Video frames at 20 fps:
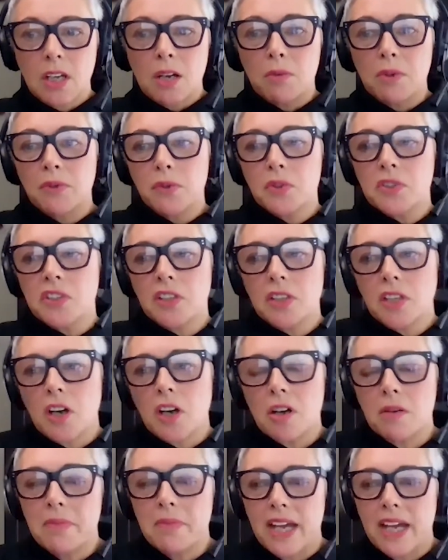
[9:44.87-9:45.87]
We've also
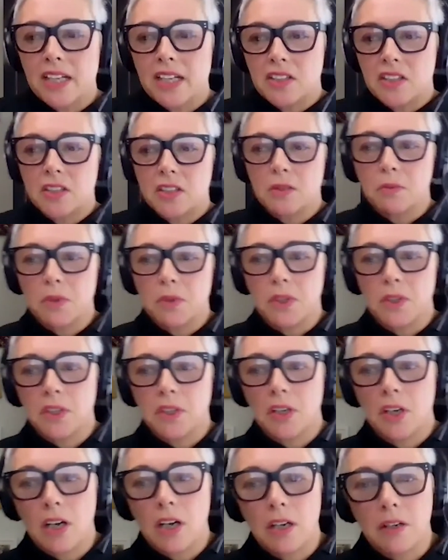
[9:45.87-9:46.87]
gone back to the
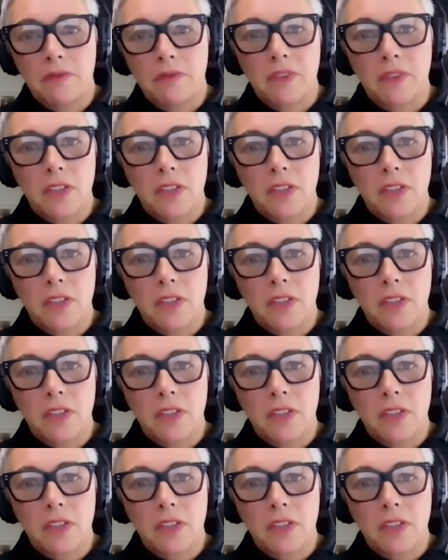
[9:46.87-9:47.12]
work of